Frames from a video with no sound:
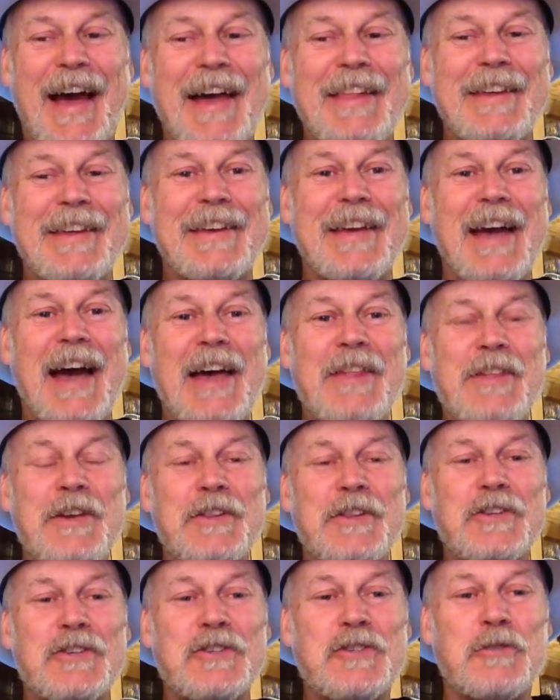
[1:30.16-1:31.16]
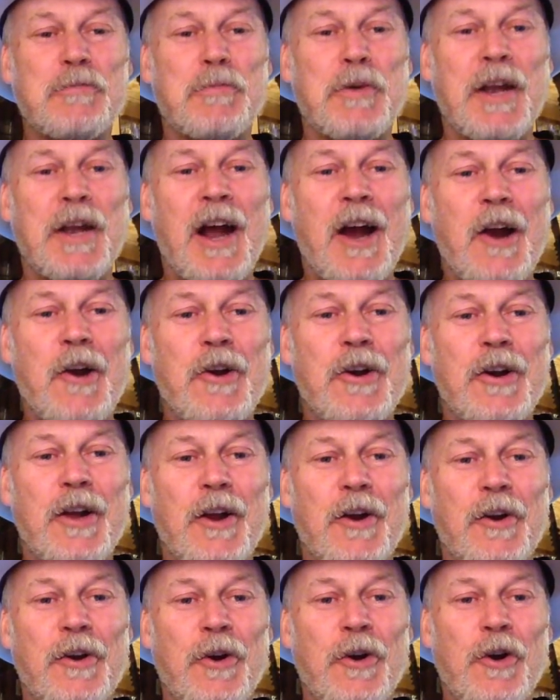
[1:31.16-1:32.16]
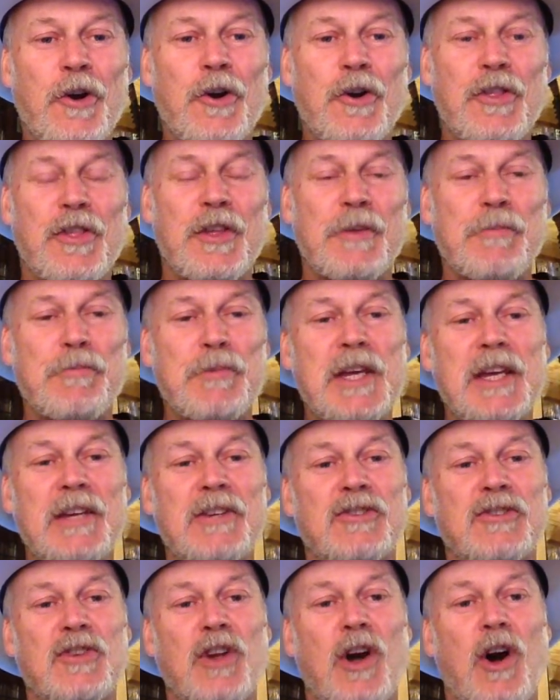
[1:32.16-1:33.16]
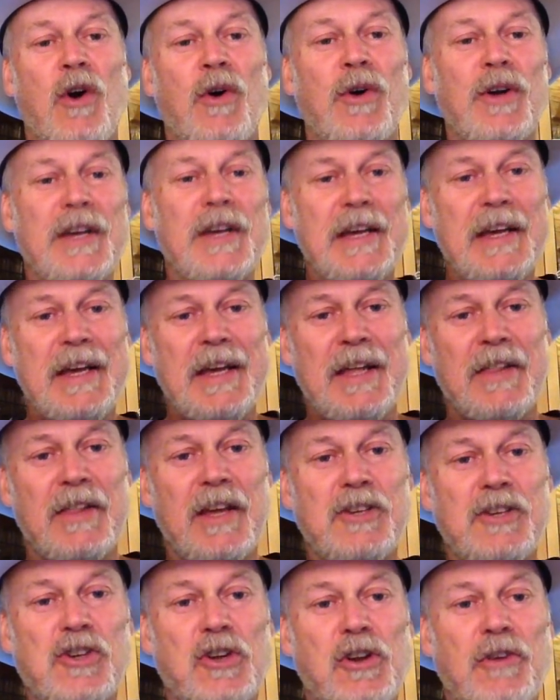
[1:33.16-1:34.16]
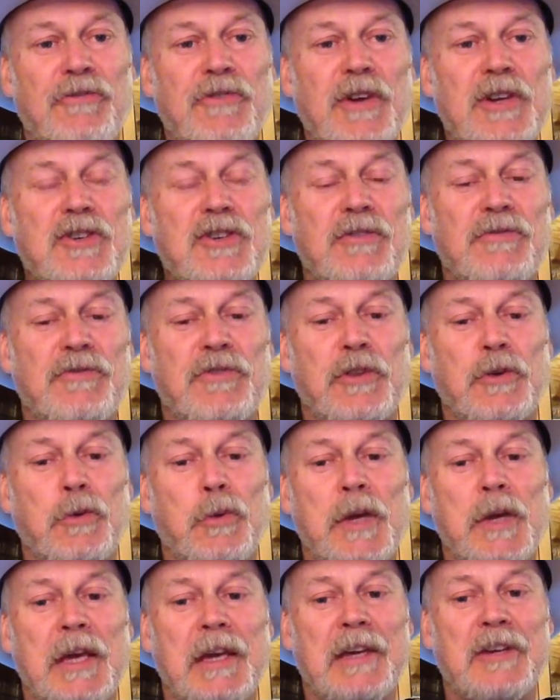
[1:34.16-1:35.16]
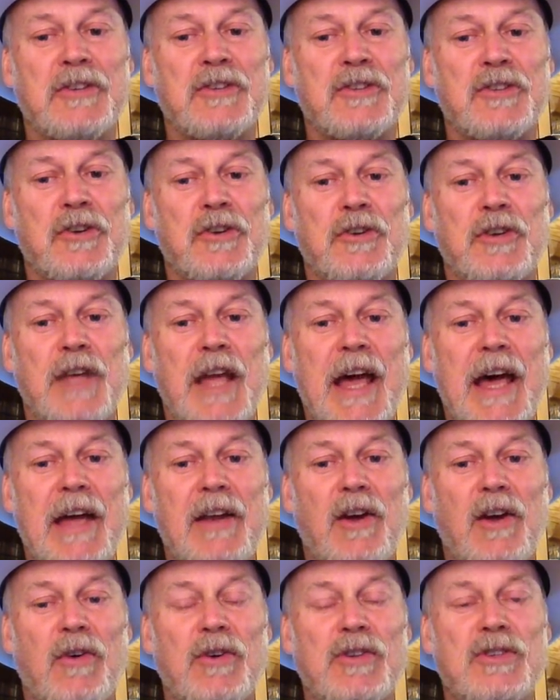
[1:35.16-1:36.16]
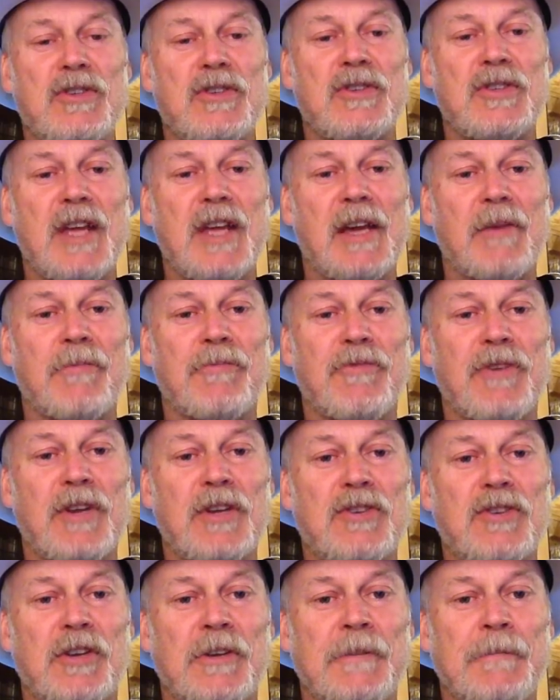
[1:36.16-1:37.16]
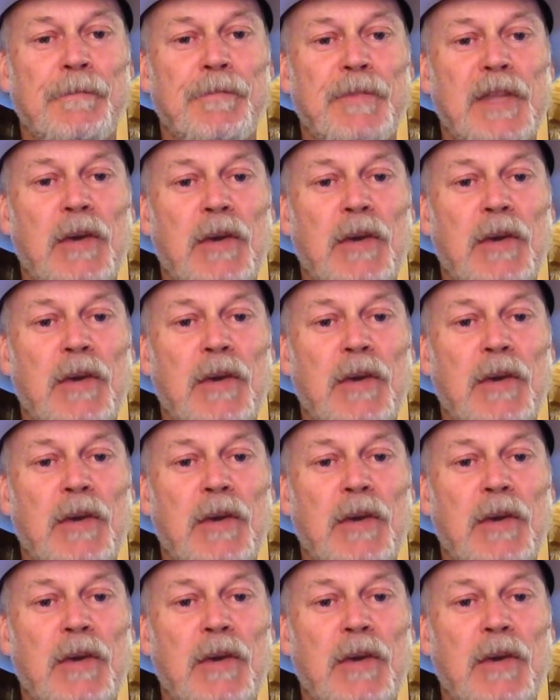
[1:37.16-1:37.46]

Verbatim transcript: I think I think this has been harder on her than me. So they took her fishing for the week because her dad always used to take them fishing.